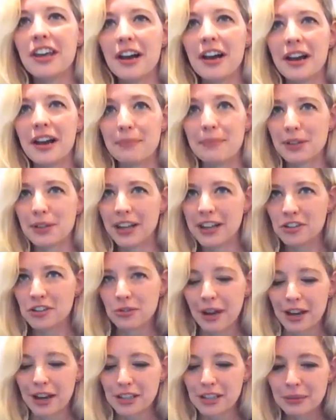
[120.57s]
I'm glad you
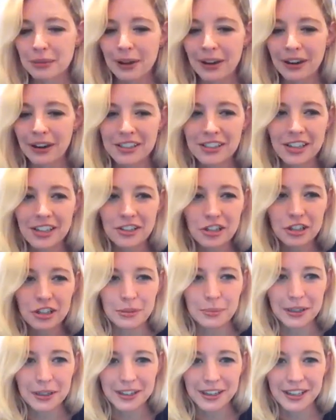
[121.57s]
asked about extensions
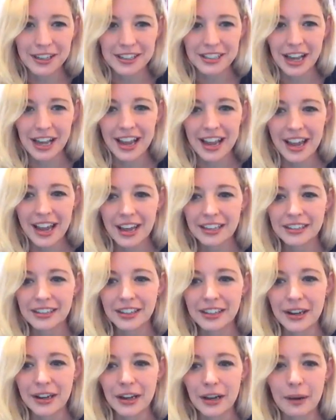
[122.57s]
because I had
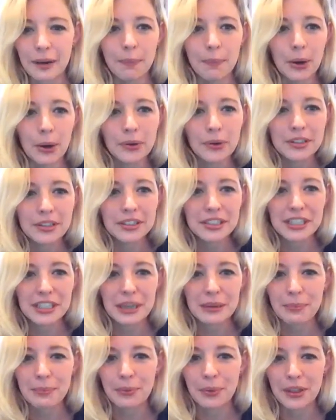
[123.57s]
like a bonus
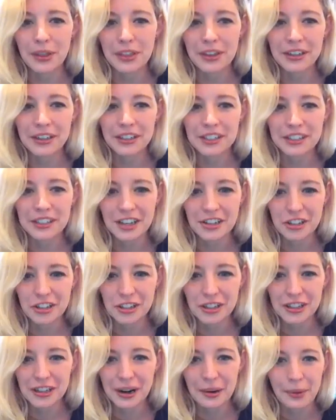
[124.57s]
tip with an
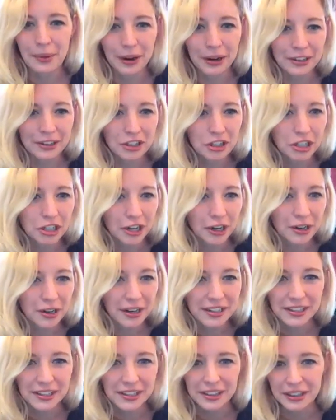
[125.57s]
extension that I wanted to share, and I
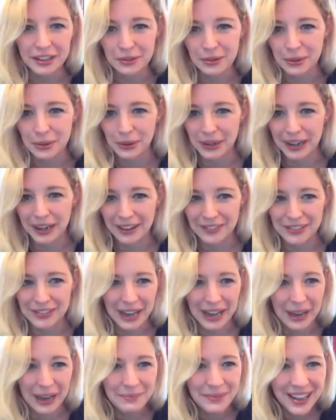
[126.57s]
didn't think we were going to have
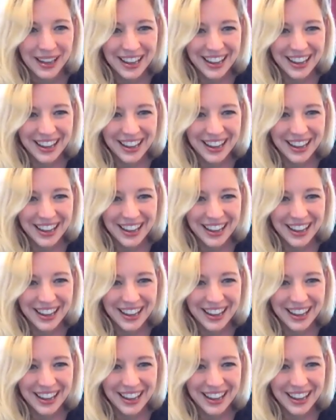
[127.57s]
time.